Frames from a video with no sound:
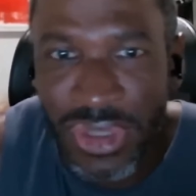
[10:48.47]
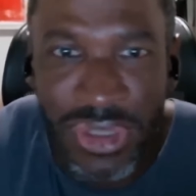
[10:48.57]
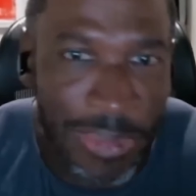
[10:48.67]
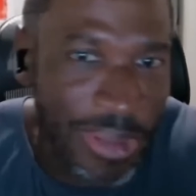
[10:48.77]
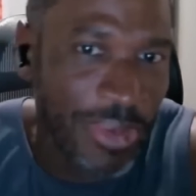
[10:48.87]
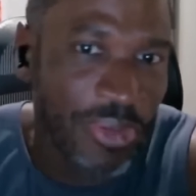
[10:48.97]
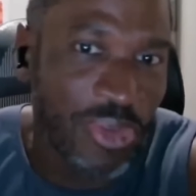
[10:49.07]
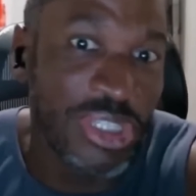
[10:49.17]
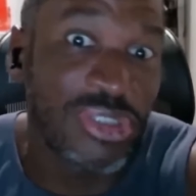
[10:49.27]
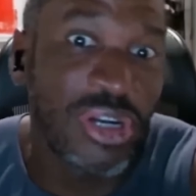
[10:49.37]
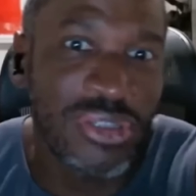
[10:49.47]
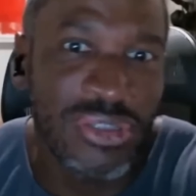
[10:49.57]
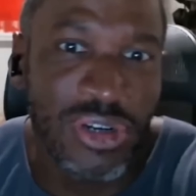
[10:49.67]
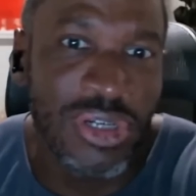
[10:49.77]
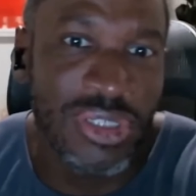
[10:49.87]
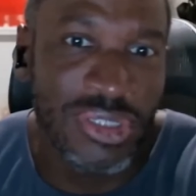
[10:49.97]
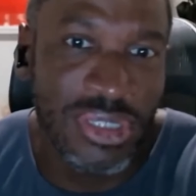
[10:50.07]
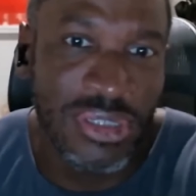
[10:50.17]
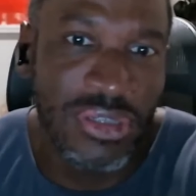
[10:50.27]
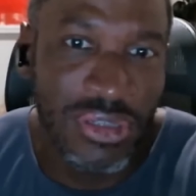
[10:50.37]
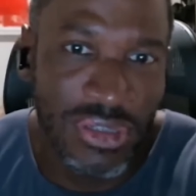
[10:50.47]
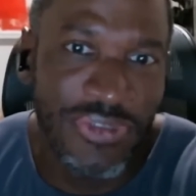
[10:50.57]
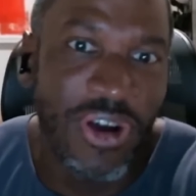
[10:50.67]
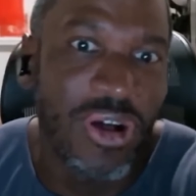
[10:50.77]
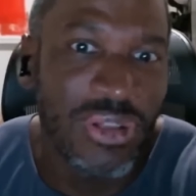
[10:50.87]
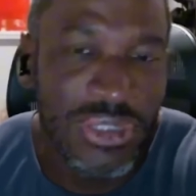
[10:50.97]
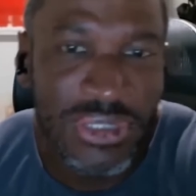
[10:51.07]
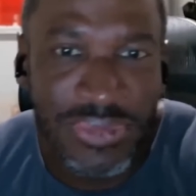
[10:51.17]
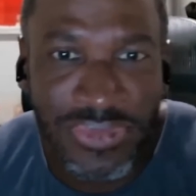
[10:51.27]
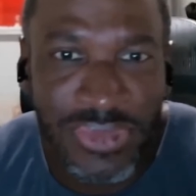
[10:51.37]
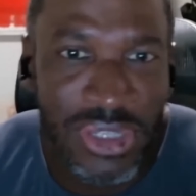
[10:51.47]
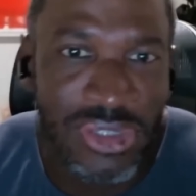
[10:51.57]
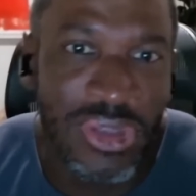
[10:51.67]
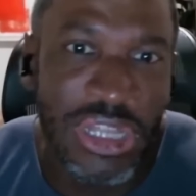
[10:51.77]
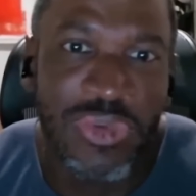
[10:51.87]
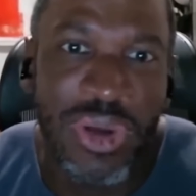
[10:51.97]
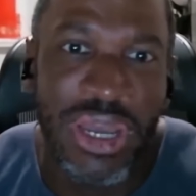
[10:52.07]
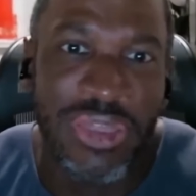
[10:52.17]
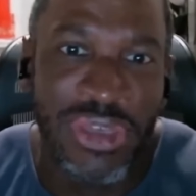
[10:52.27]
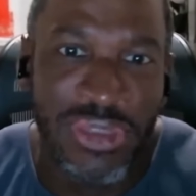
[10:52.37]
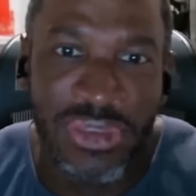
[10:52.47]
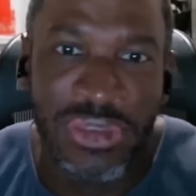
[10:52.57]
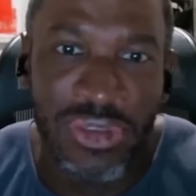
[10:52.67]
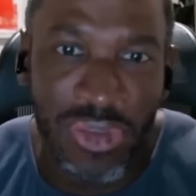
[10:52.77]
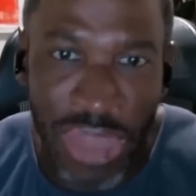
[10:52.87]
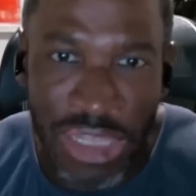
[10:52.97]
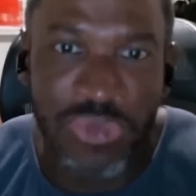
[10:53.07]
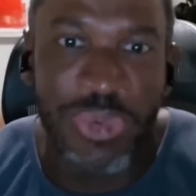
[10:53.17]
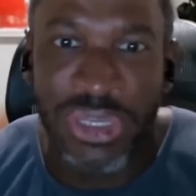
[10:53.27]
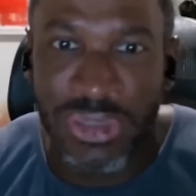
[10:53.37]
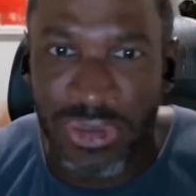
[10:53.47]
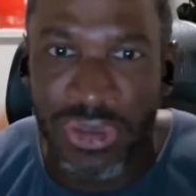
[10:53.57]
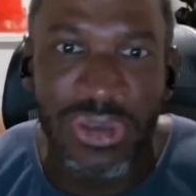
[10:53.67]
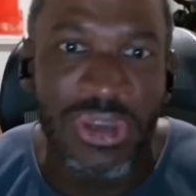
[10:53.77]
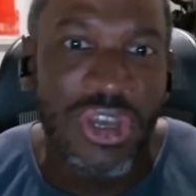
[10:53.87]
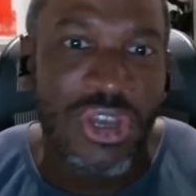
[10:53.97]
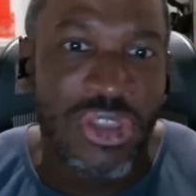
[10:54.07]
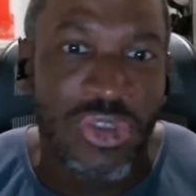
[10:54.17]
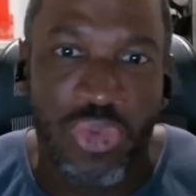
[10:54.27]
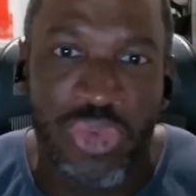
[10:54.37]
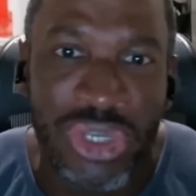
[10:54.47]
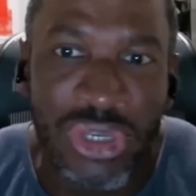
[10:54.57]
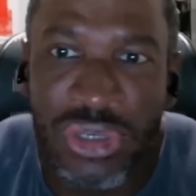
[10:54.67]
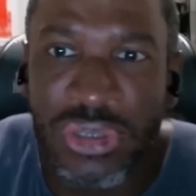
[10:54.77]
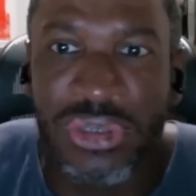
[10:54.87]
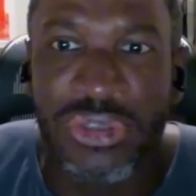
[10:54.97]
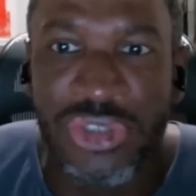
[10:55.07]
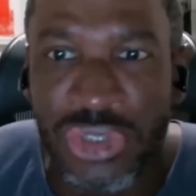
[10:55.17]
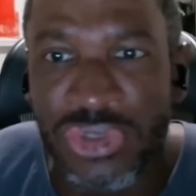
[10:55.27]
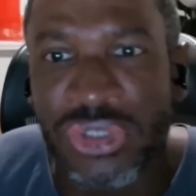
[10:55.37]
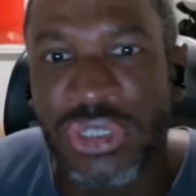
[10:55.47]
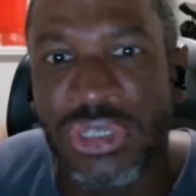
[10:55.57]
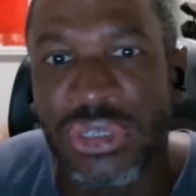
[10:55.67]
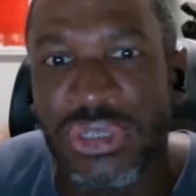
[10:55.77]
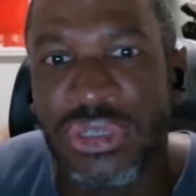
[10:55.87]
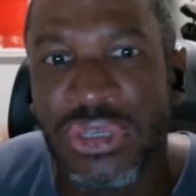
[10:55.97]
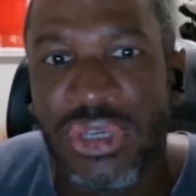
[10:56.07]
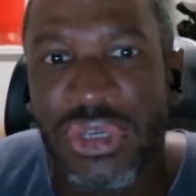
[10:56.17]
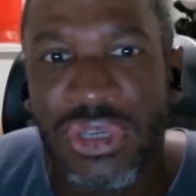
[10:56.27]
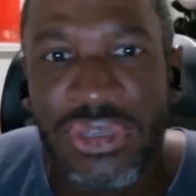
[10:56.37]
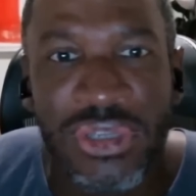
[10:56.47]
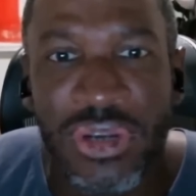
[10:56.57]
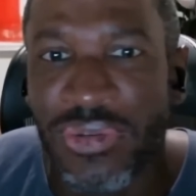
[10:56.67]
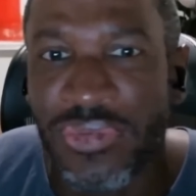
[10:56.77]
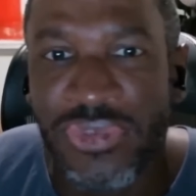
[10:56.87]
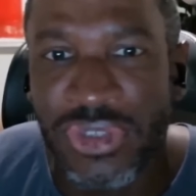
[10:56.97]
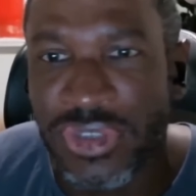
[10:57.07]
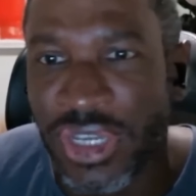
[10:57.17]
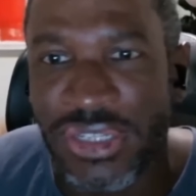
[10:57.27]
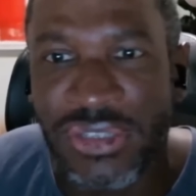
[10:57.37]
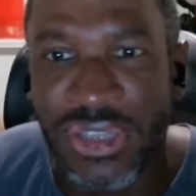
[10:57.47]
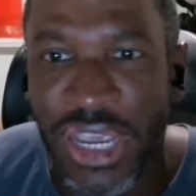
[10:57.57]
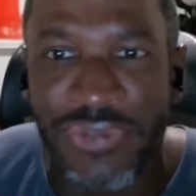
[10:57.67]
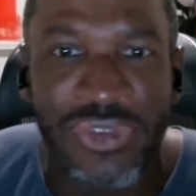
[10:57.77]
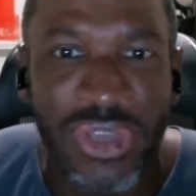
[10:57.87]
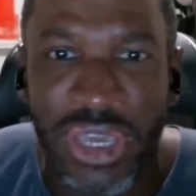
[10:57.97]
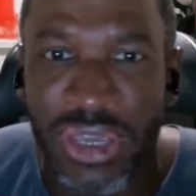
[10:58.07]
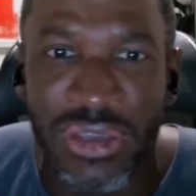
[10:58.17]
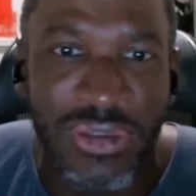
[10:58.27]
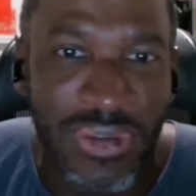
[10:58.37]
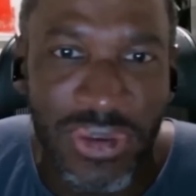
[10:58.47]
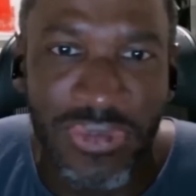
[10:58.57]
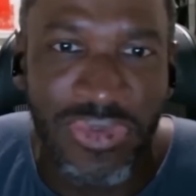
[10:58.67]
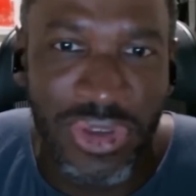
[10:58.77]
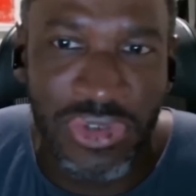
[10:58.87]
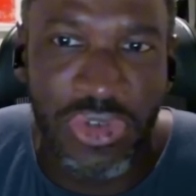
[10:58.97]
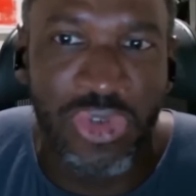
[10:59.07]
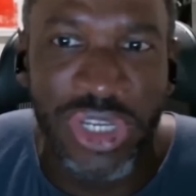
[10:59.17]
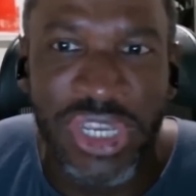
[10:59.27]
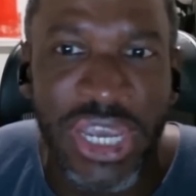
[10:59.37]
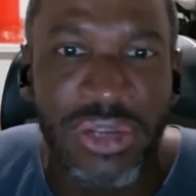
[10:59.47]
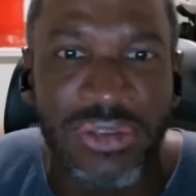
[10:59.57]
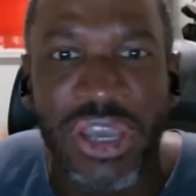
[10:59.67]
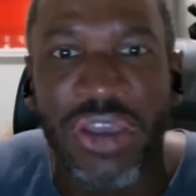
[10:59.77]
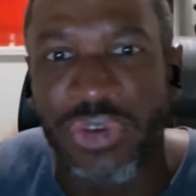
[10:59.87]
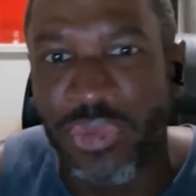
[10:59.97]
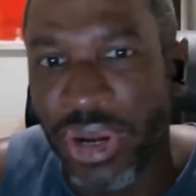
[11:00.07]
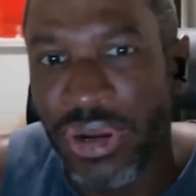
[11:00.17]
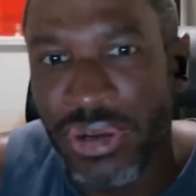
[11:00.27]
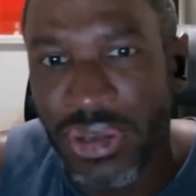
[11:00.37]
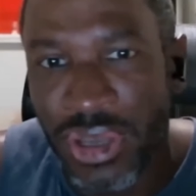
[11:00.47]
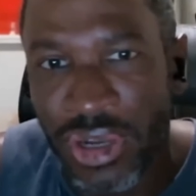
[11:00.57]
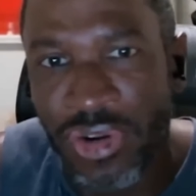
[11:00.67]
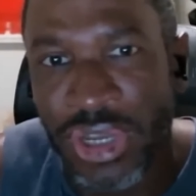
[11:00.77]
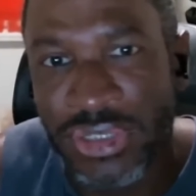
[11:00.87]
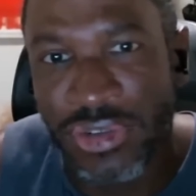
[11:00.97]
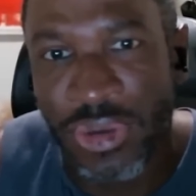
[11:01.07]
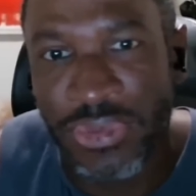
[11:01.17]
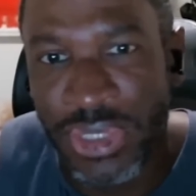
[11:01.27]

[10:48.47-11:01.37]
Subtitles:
That playbook really starts in earnest in the fall. And so that's why I think that's when we get the real juicy, just like day after day of just green candles everywhere across the crypto